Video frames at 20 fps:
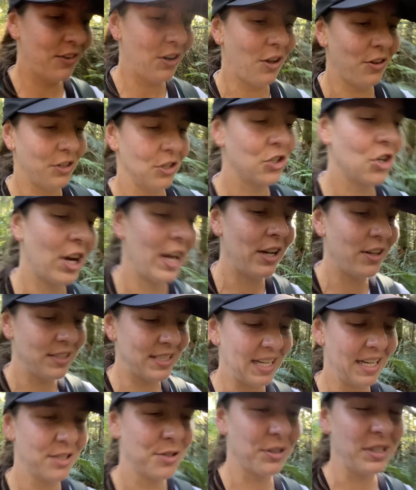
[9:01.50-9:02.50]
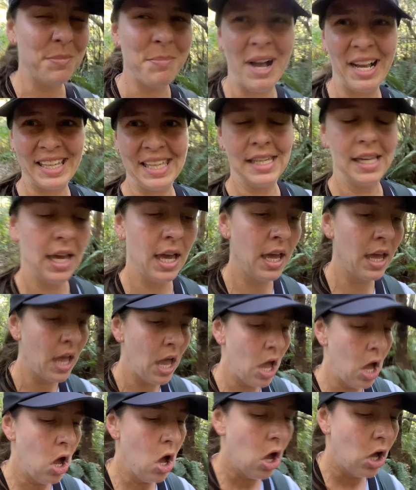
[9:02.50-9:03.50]
on the trails, it gets really mucky.
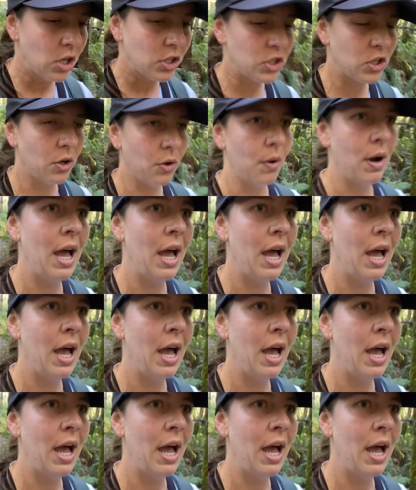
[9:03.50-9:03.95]
So